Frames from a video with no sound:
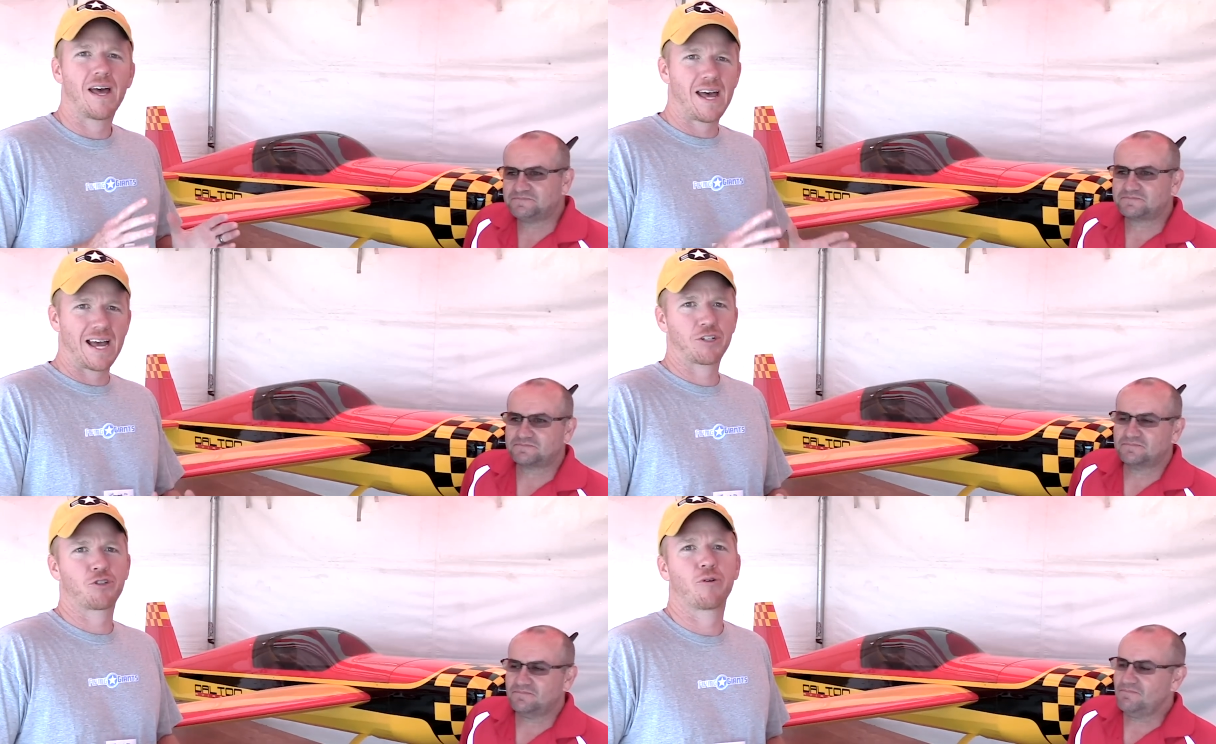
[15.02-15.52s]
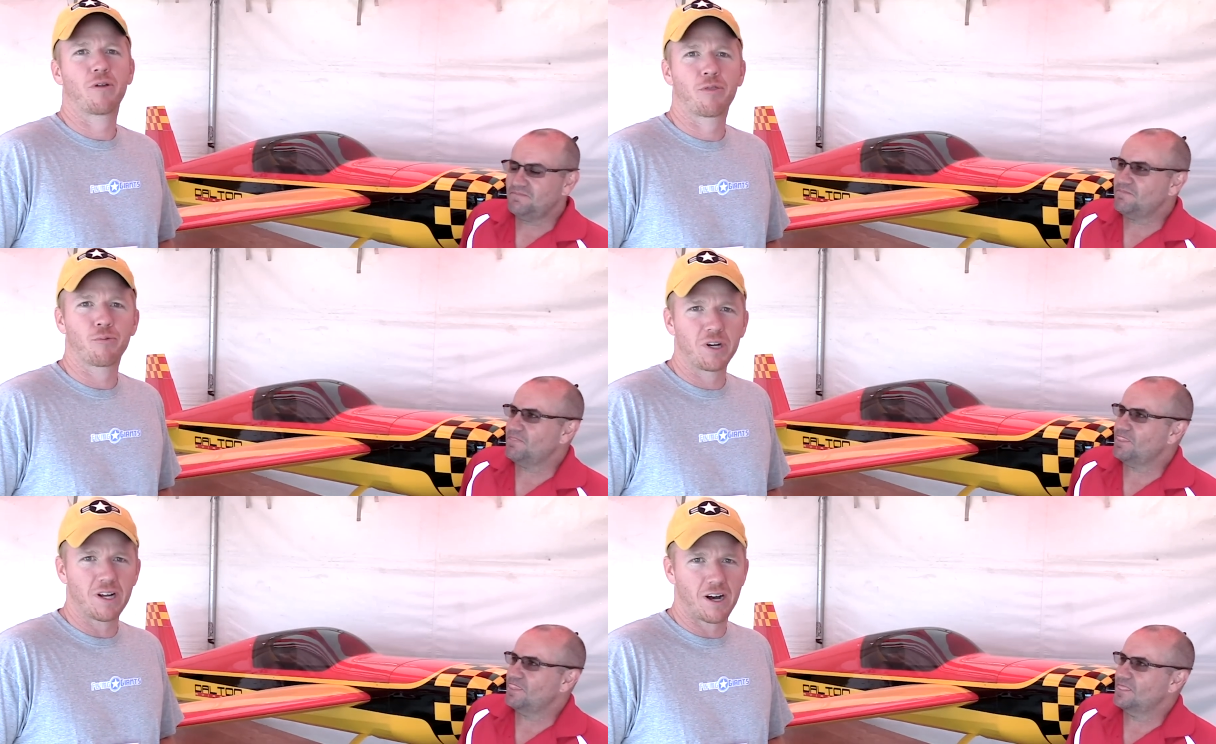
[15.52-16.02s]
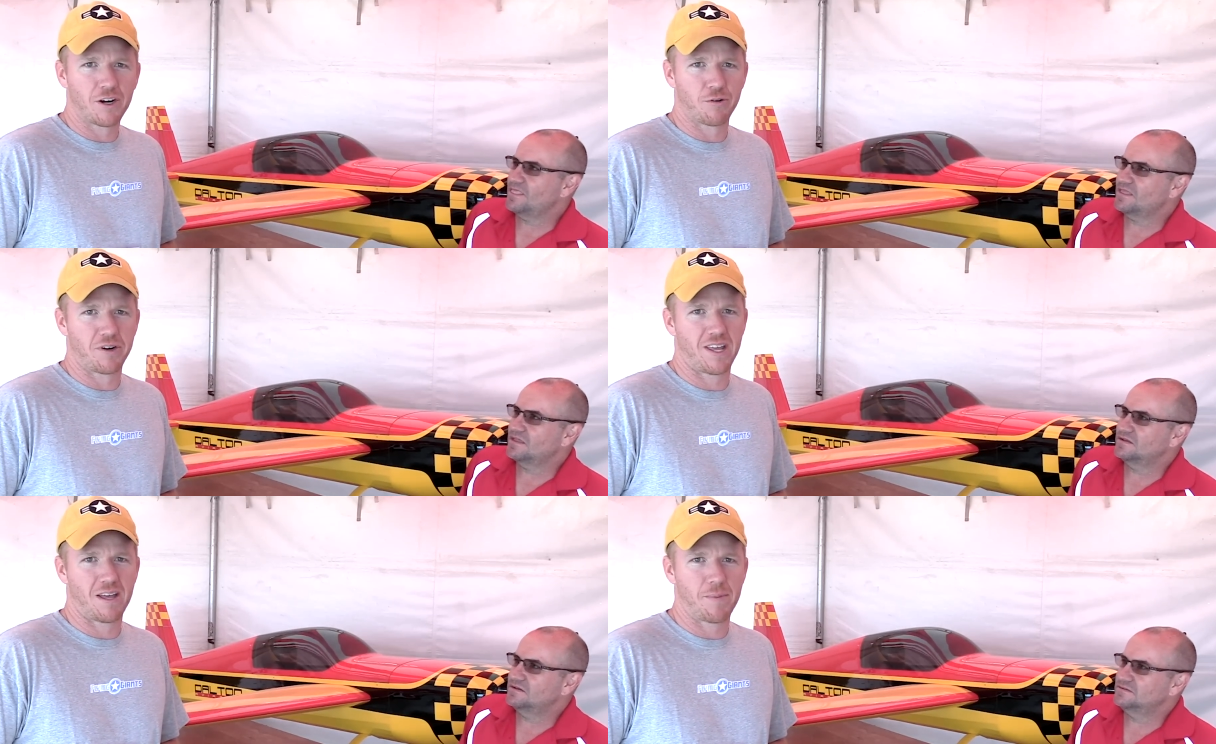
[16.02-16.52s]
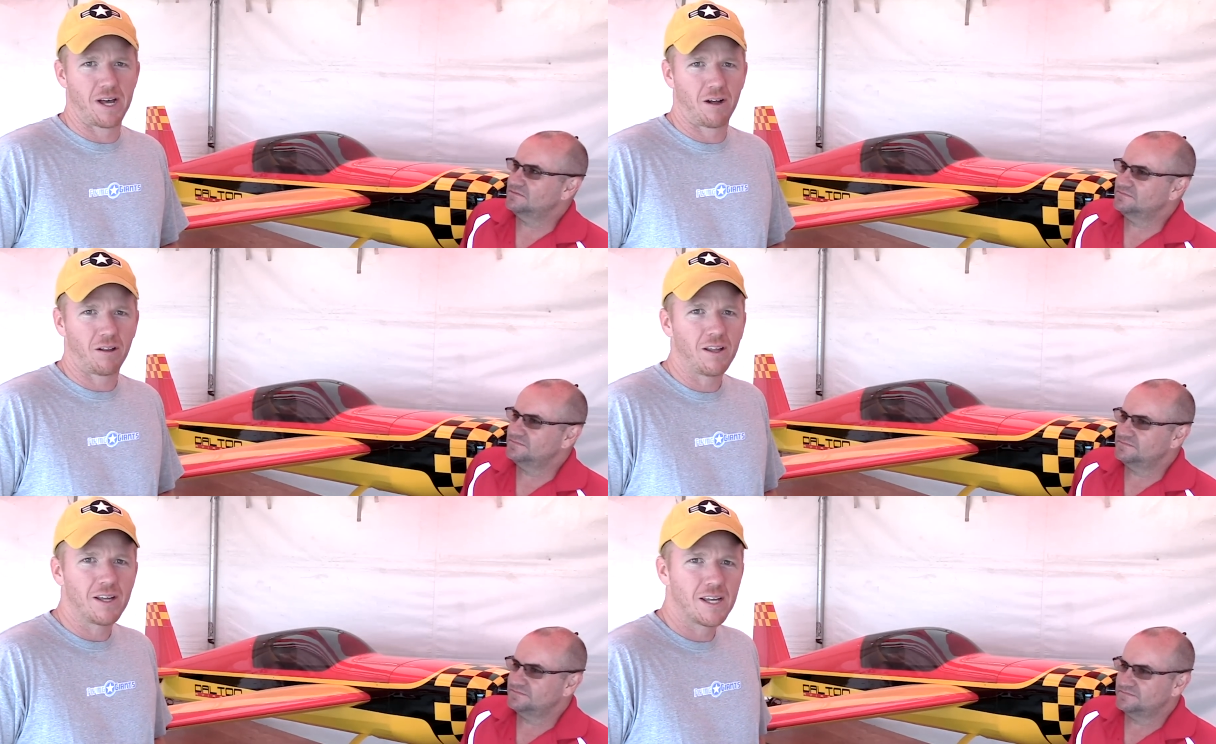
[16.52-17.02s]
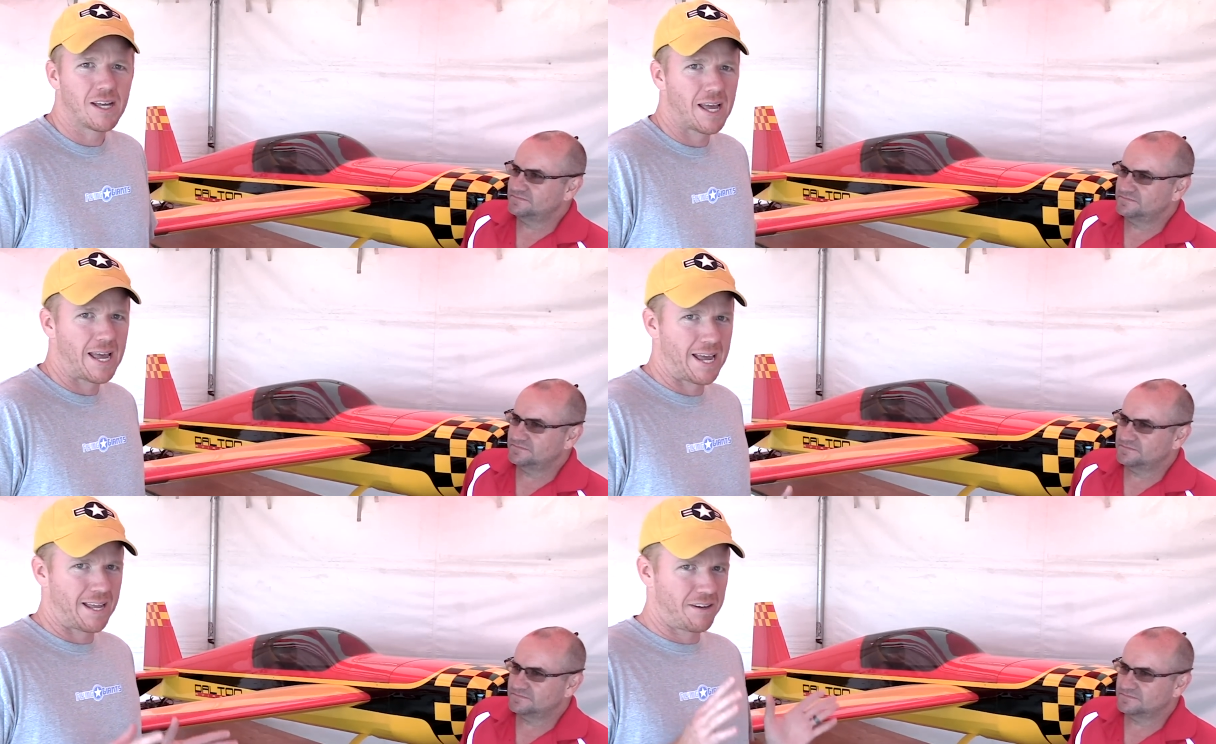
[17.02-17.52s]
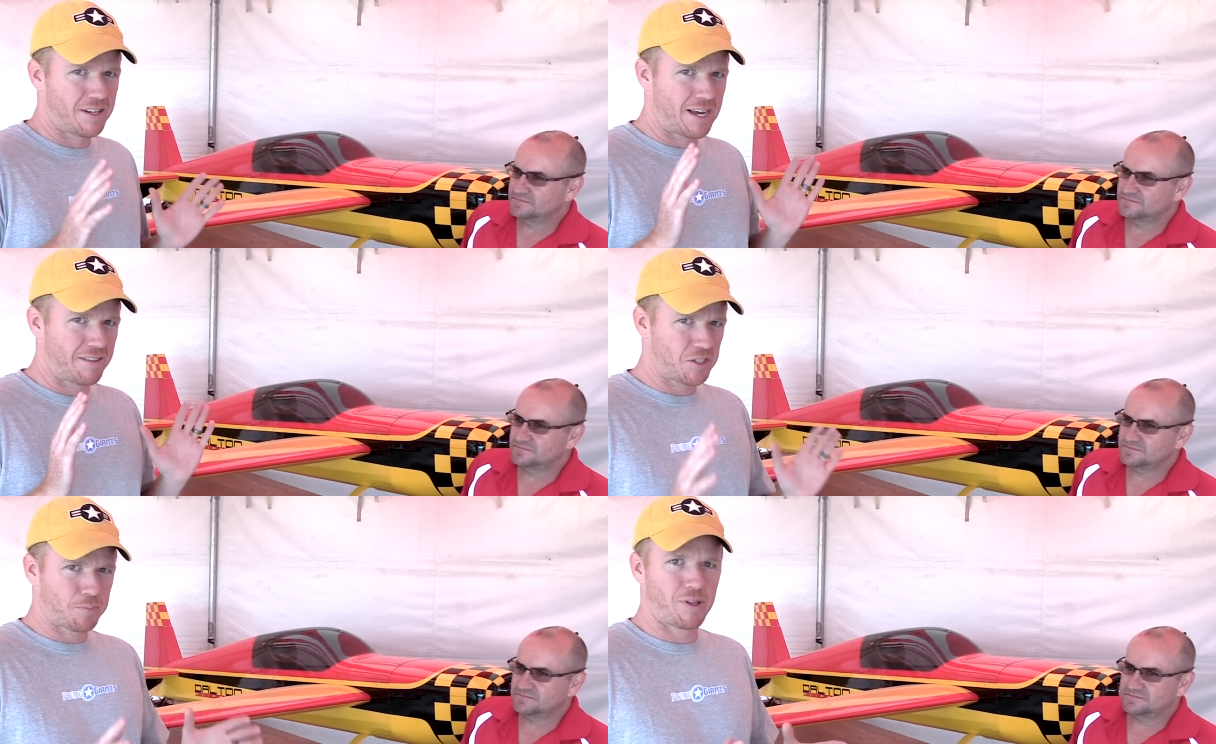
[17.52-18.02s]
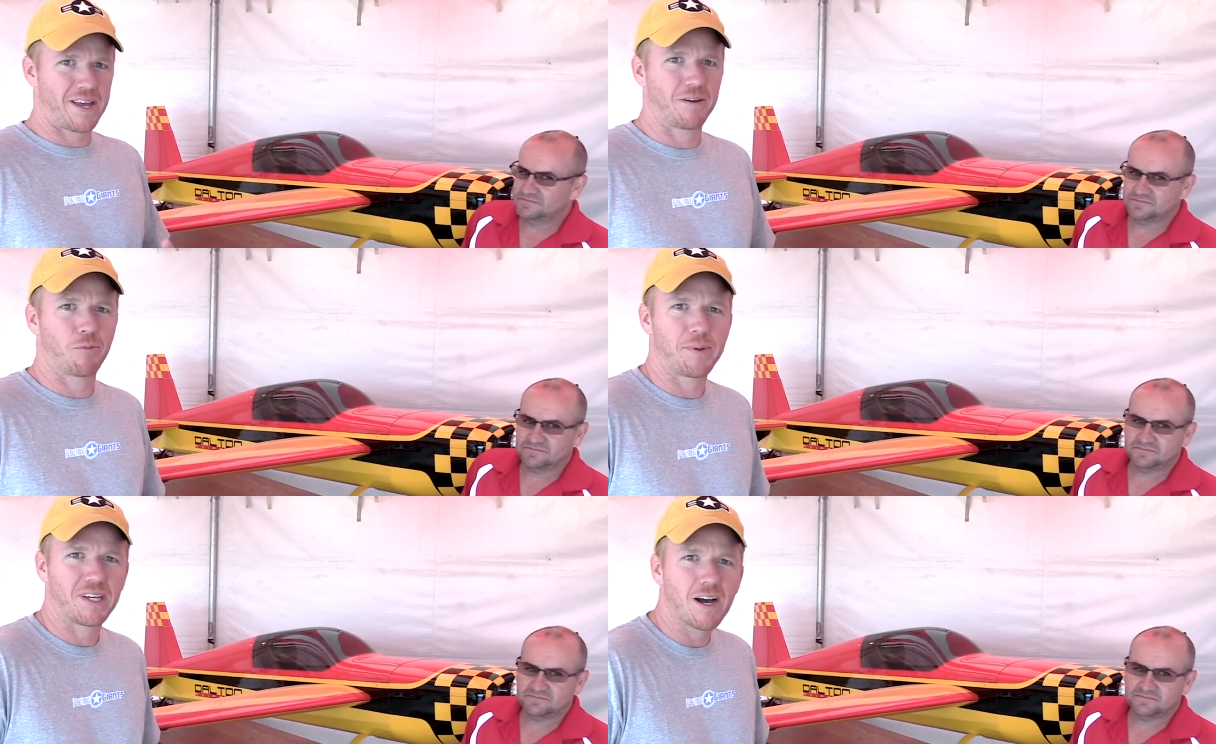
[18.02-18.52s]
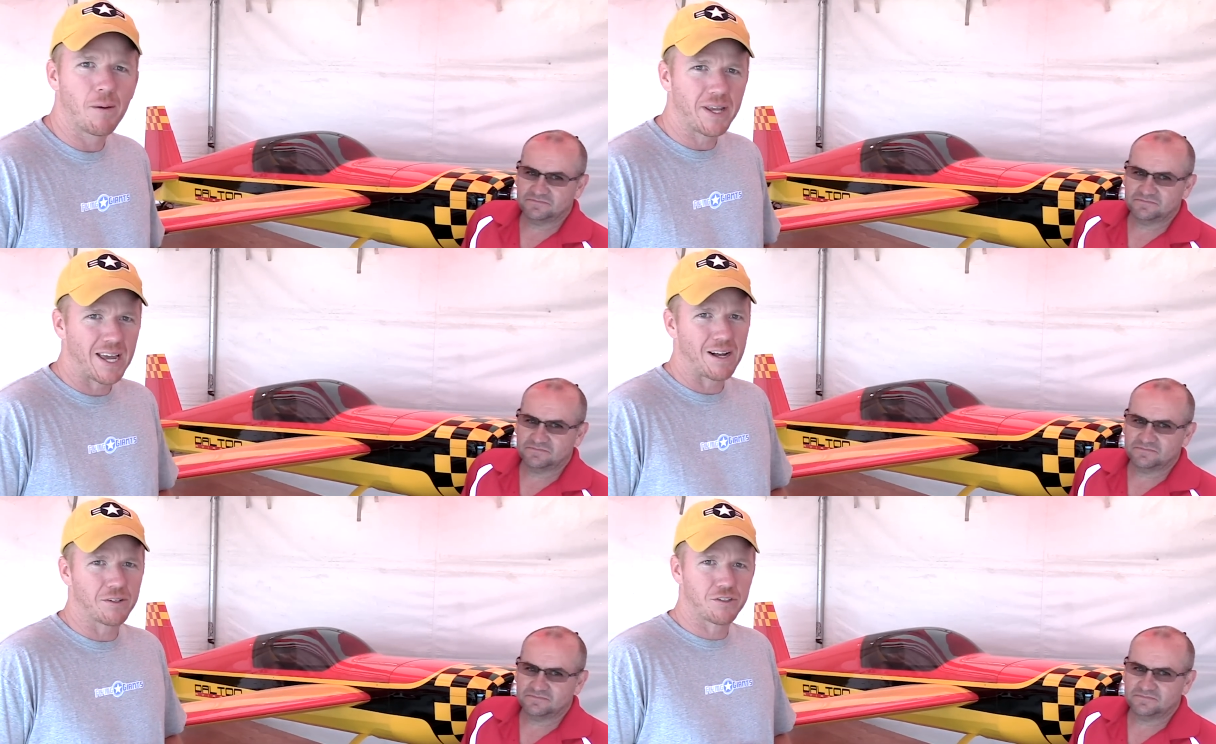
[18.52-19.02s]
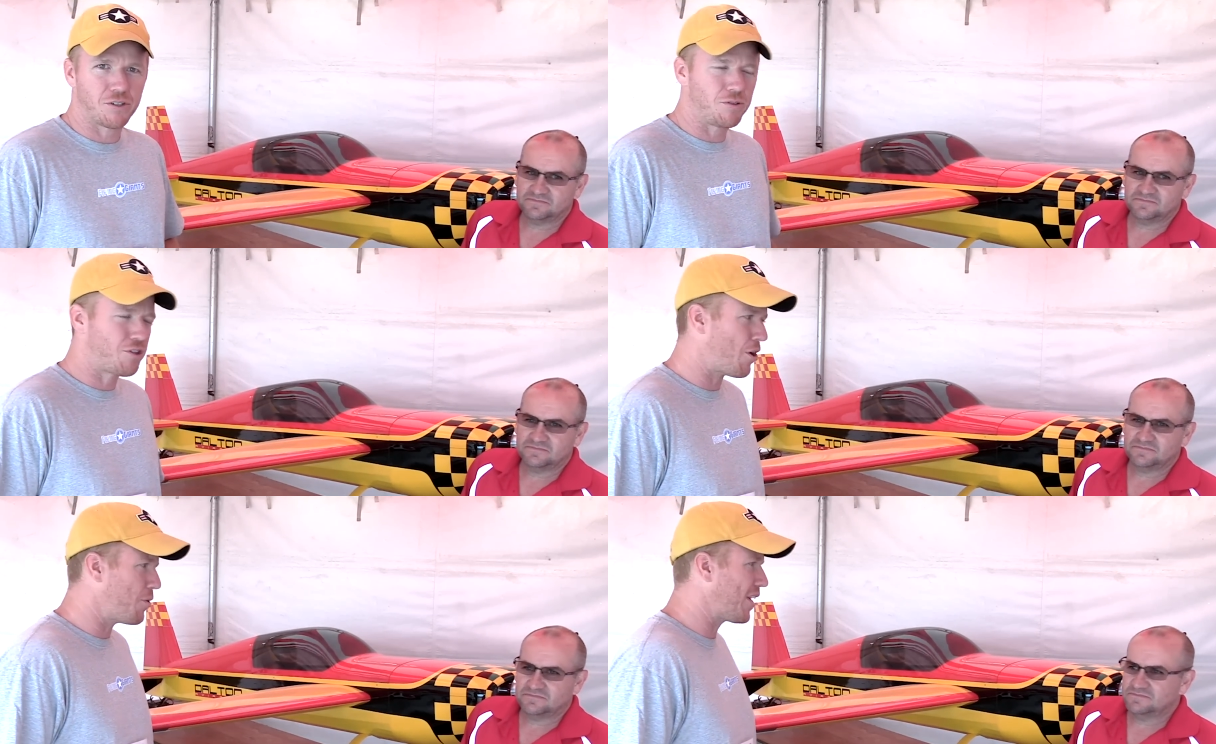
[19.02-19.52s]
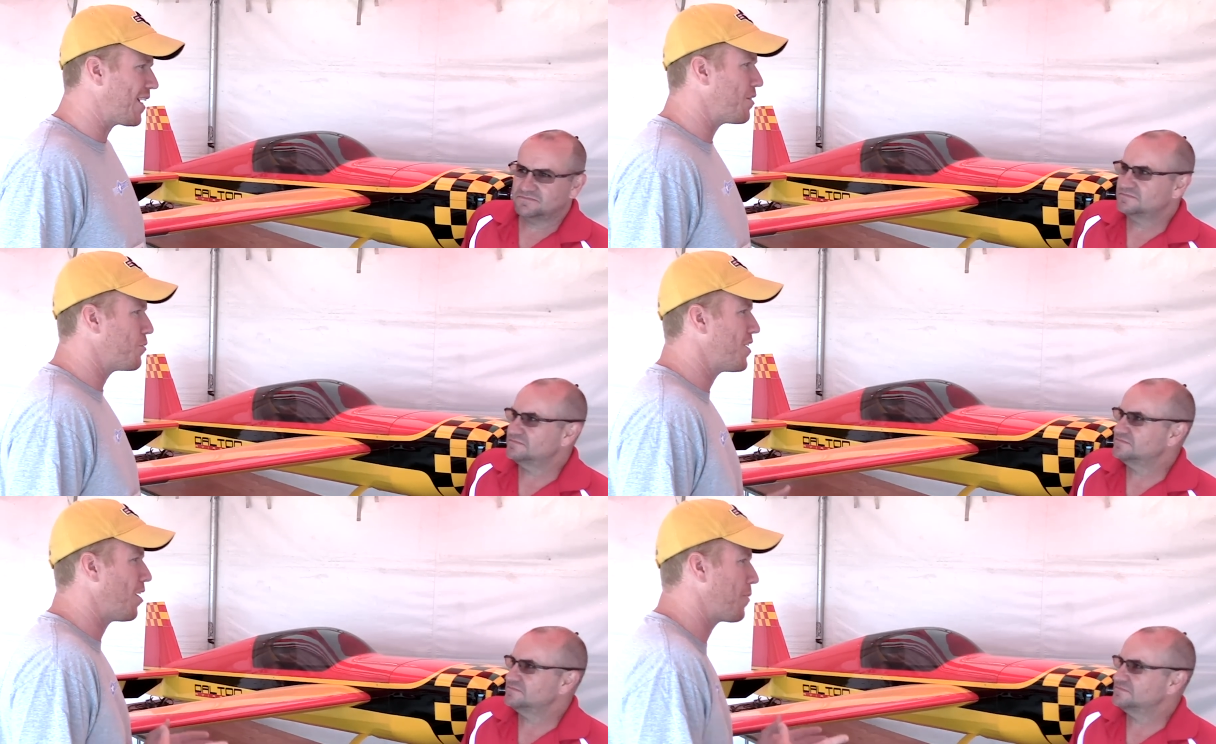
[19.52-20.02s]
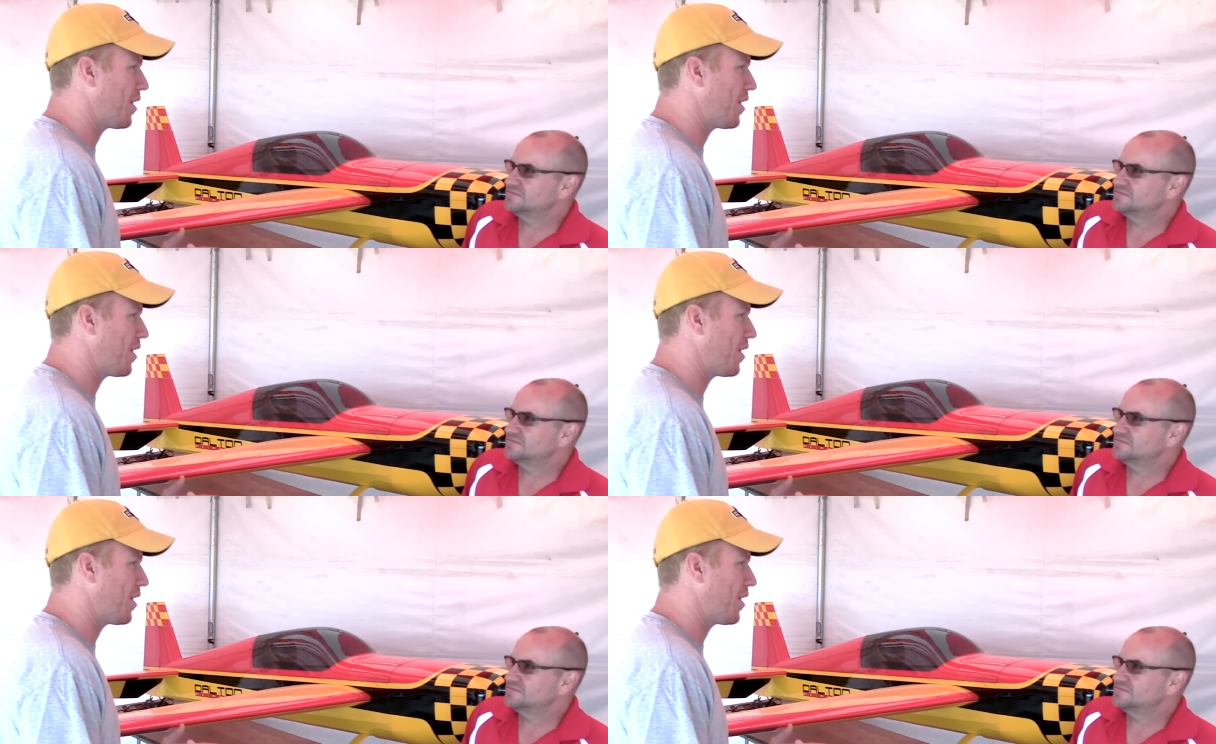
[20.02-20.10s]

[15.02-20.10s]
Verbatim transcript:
Speaker 1: Extra 300 ML and uh, this plane will be coming out soon. Tony, can you tell